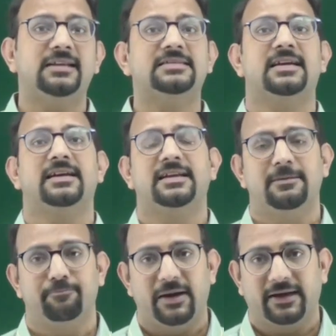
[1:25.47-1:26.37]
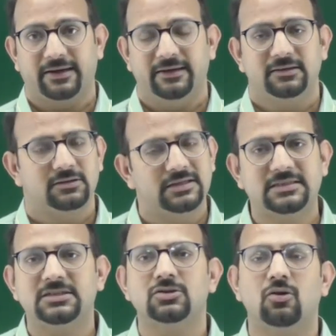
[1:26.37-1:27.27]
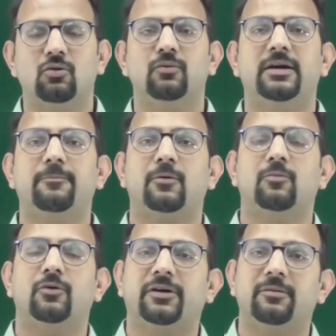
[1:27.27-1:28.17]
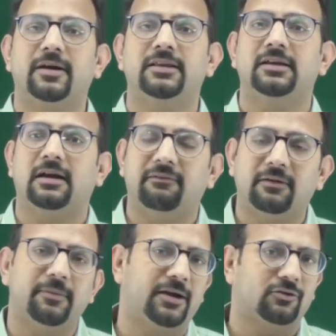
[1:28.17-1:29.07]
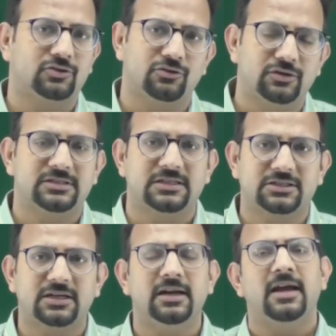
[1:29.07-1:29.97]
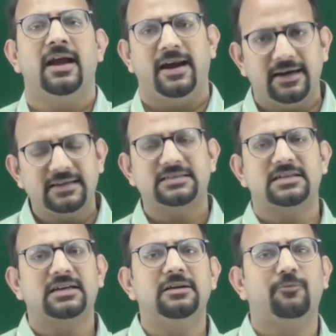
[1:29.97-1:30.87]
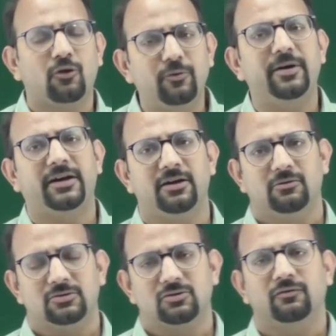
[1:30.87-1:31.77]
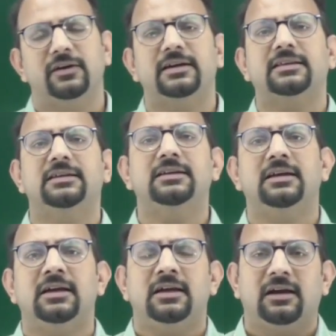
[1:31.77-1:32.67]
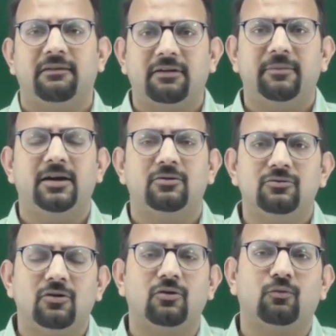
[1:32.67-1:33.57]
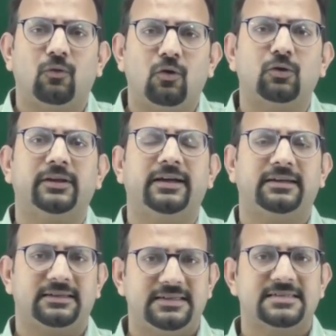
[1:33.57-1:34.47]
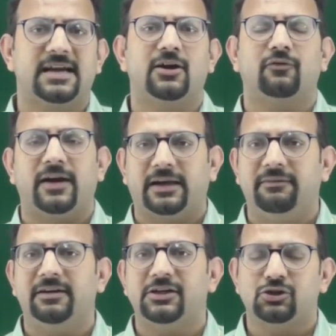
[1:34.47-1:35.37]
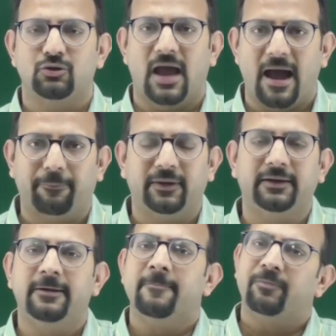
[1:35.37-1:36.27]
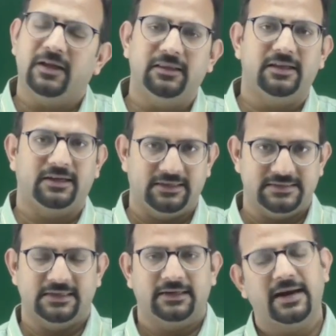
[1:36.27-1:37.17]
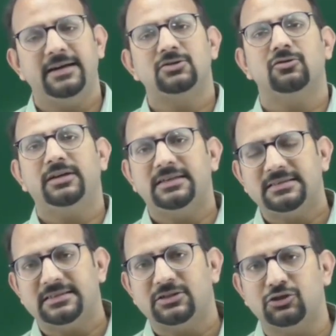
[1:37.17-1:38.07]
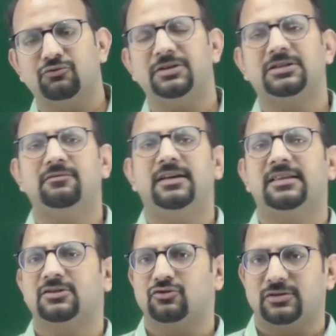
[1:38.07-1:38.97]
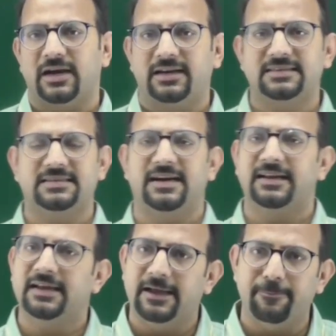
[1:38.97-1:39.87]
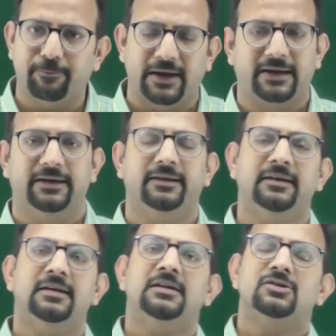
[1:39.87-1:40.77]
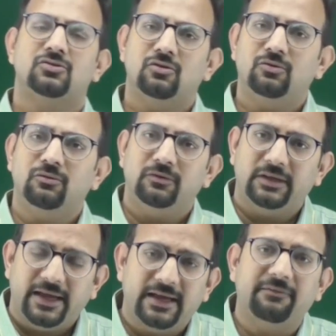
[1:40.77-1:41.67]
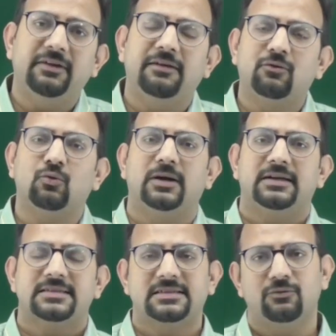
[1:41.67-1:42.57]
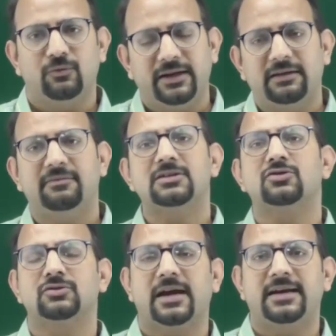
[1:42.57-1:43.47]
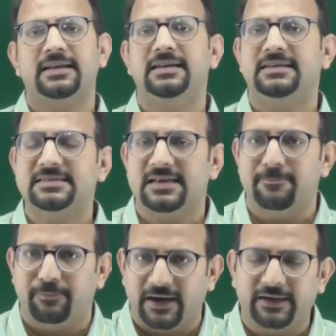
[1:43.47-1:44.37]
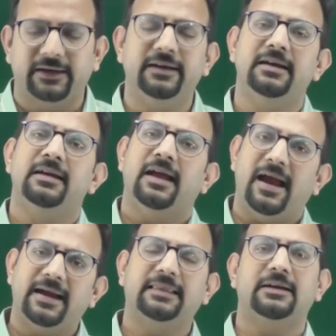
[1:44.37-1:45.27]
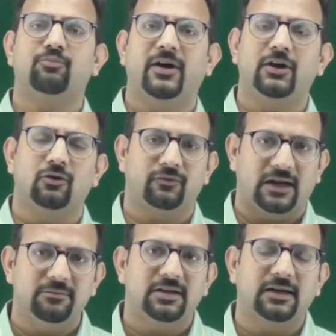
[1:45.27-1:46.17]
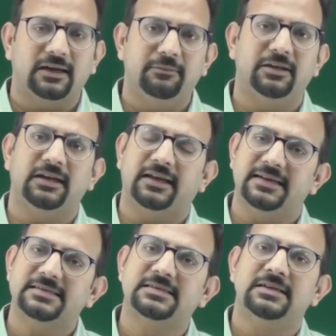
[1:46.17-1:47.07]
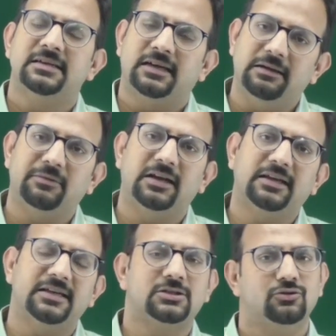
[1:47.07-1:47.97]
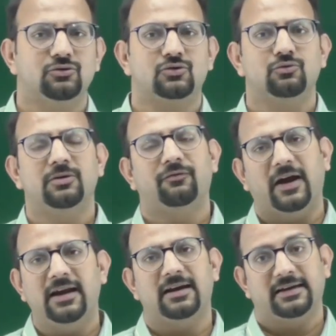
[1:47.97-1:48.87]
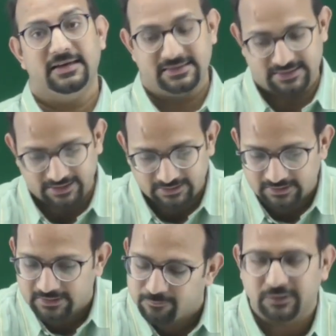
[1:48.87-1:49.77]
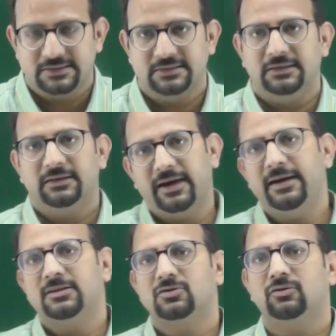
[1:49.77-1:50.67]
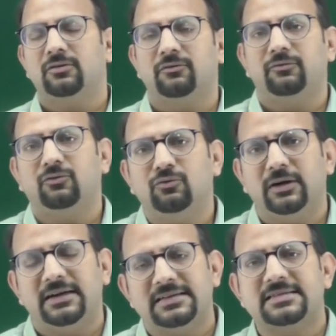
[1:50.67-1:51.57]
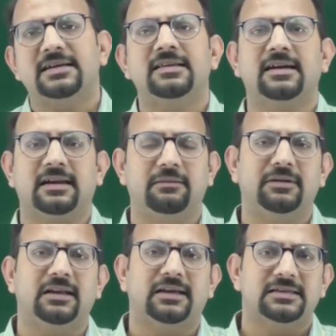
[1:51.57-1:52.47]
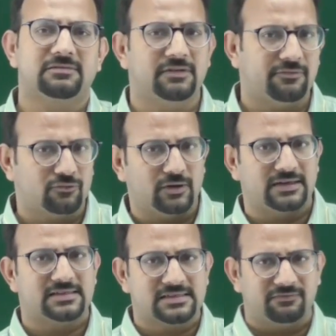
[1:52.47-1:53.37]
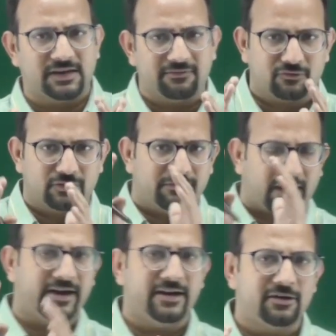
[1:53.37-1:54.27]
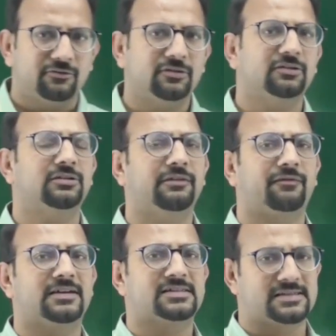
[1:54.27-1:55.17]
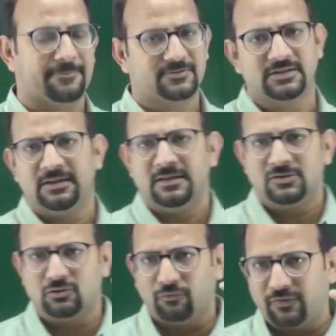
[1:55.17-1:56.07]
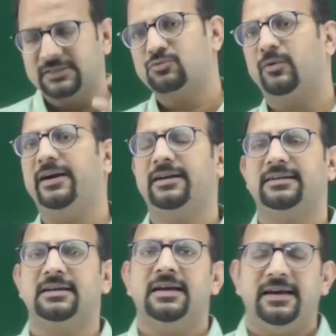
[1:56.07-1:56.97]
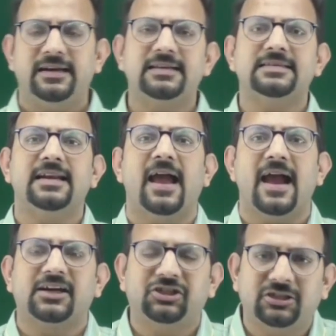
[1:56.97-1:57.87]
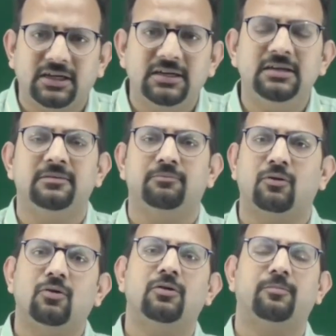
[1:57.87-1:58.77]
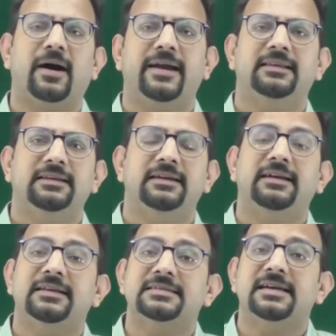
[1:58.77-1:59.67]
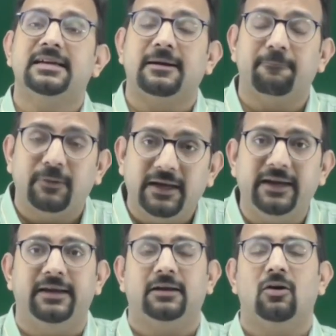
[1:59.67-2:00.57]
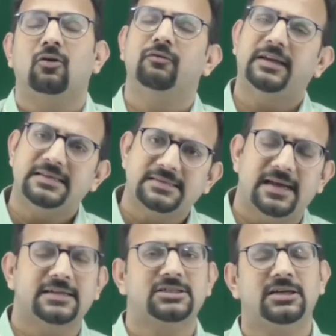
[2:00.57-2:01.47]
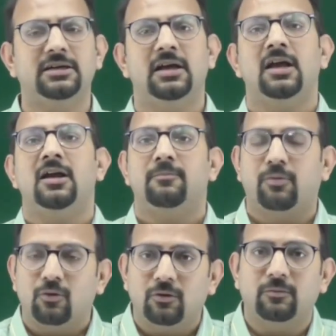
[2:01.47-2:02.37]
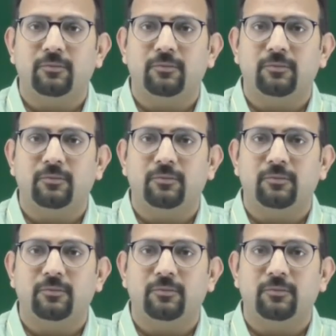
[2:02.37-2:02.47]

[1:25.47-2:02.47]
is getting impacted. This is nowhere promoted by the government or jurisdiction and it is strictly prohibited also, where the government do not want that this kind of activity should happen in their region, right? So it is the situation when the society is getting impacted. So here we have to understand whenever society is impacted, at that point of time the criminal case used to be filed against that person, right? So to understand the criminal case we have to divide into the different steps. So first point is, it is an action brought by it is a complaint, or we can say action brought